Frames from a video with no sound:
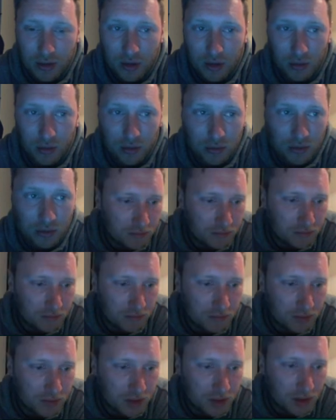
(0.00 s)
goals.
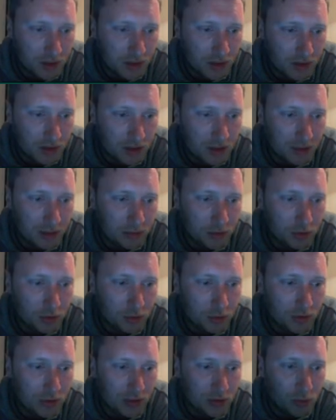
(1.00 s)
Sam
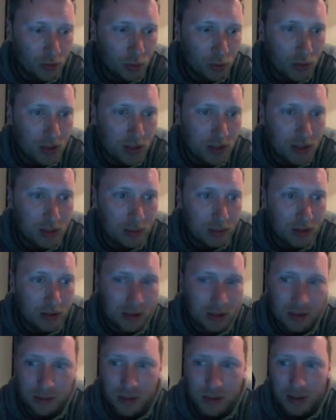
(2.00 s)
Jordan is wanted by
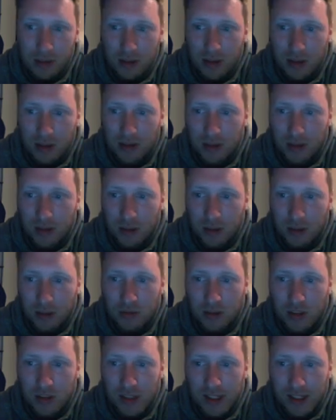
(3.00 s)
somebody. And oh
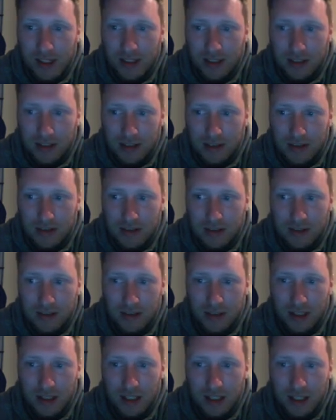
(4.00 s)
dear,
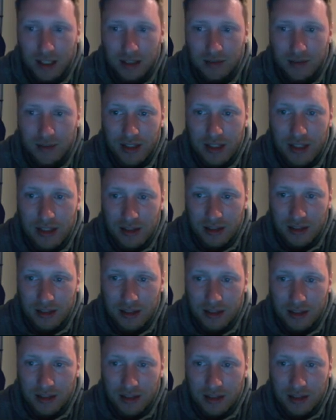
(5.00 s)
a heavy.
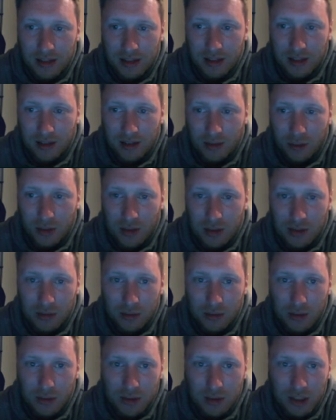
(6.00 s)
West
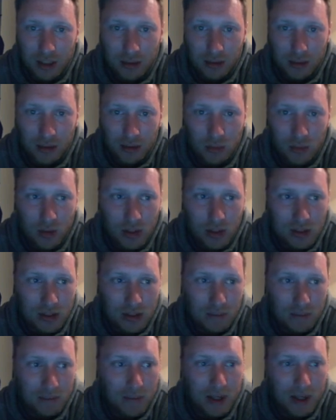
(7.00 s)
Bromwich Albion want
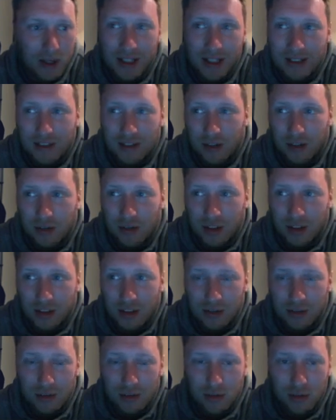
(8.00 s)
him, and his contract's
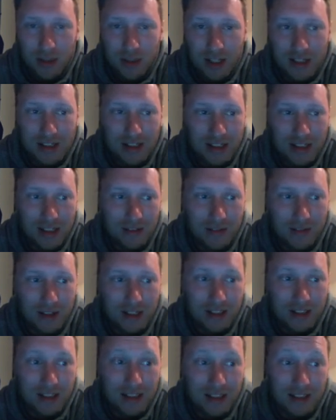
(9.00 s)
coming to an end at the end of
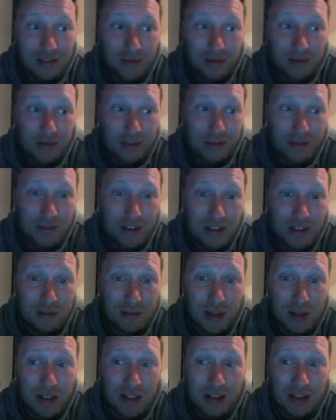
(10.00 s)
next season. 15
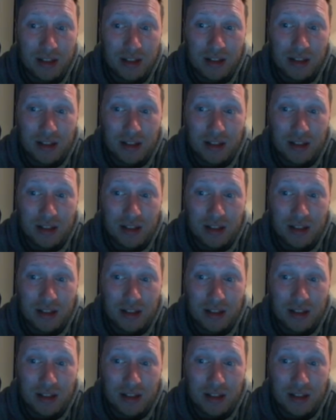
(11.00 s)
million.